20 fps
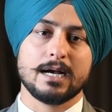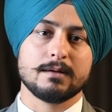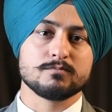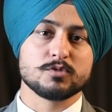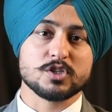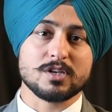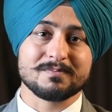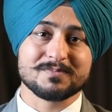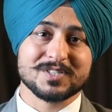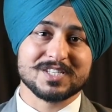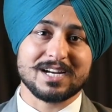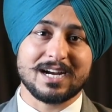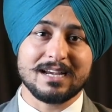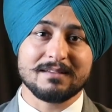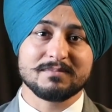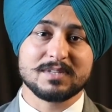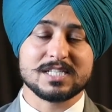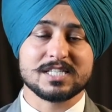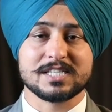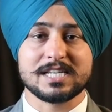
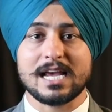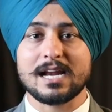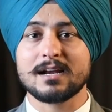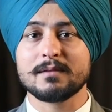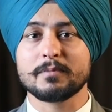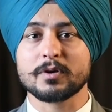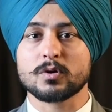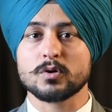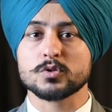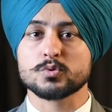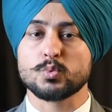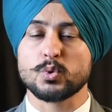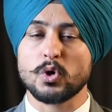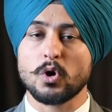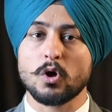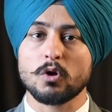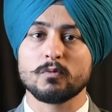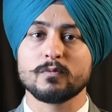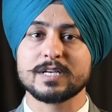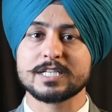Subscribe this channel, because we
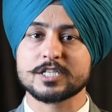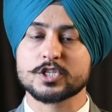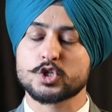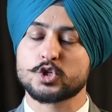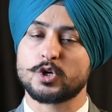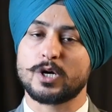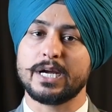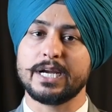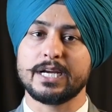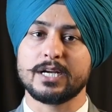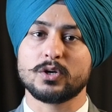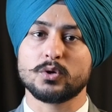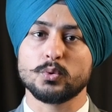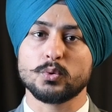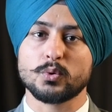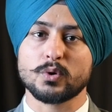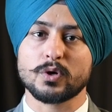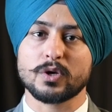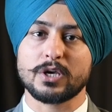always try to